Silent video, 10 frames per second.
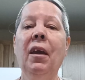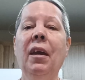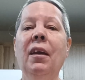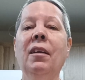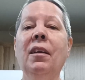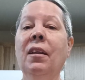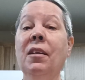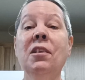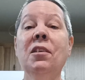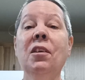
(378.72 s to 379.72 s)
And again,
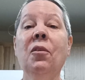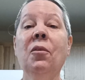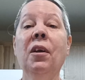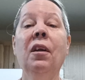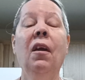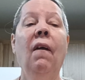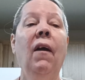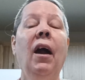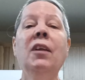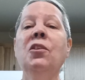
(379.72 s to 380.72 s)
this is another hit.
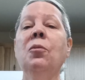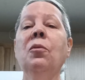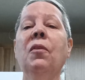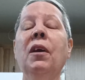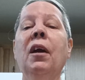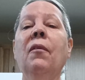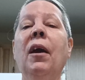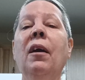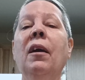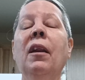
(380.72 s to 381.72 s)
I don't think I've
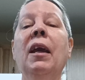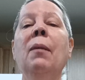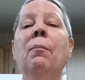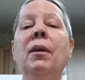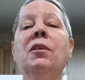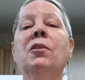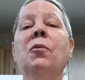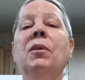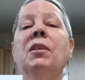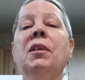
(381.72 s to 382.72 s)
had a miss
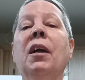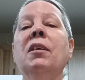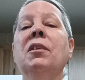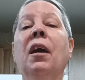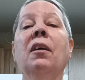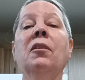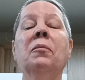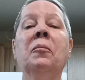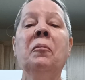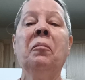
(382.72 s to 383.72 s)
from these guys yet.
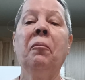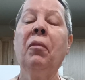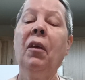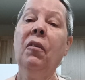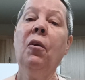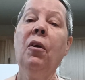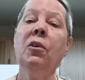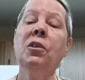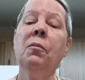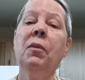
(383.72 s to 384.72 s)
There
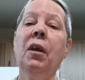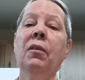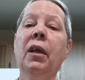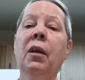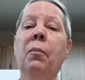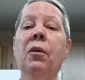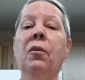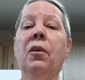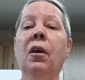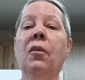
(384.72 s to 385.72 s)
are some that I like better
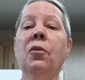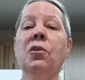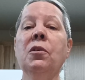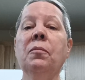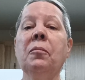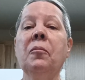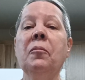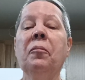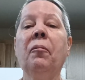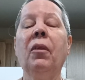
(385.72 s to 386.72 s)
than others,
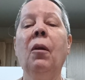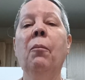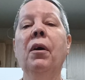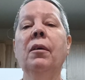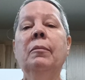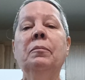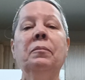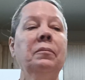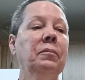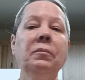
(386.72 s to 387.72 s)
but
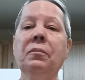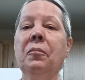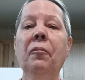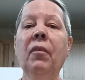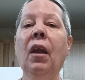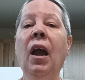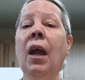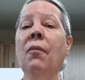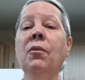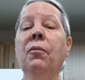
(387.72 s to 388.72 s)
I
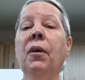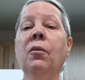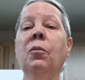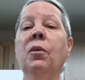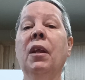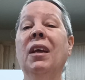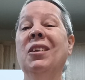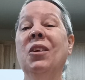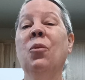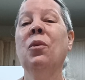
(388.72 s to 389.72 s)
haven't found one that I
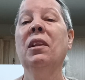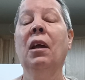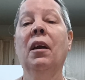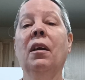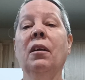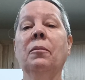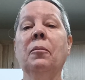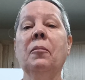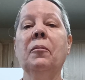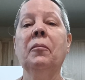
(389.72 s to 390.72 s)
don't like.
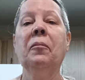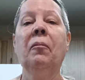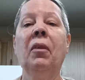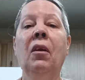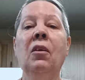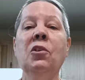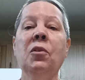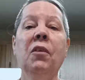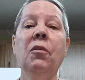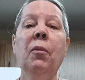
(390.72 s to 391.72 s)
So
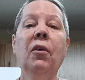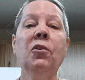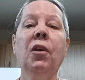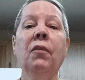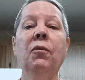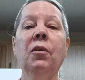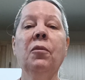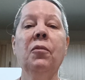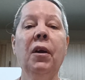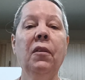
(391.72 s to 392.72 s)
give them all a try if you
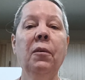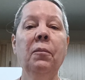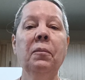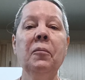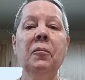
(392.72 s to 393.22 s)
can find them.